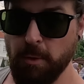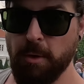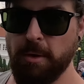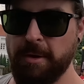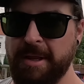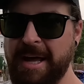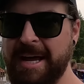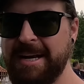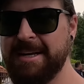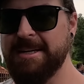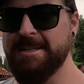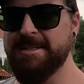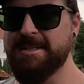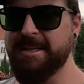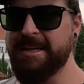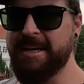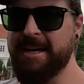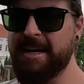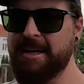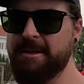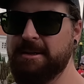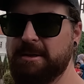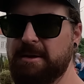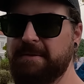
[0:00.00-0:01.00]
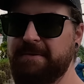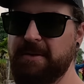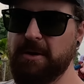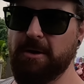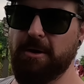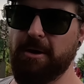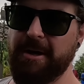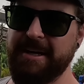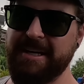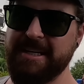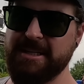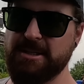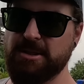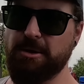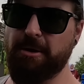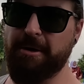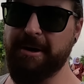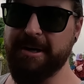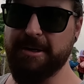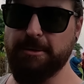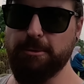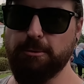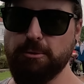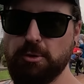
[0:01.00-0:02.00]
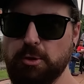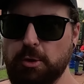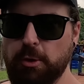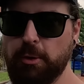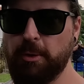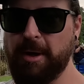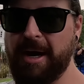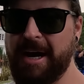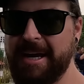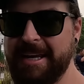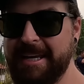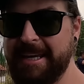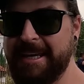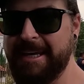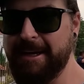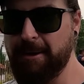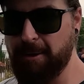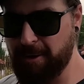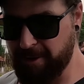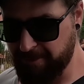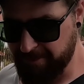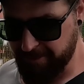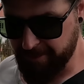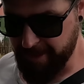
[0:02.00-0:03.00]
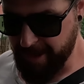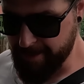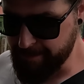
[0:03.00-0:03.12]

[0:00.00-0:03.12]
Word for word: Well, that is the end of your historical tour here of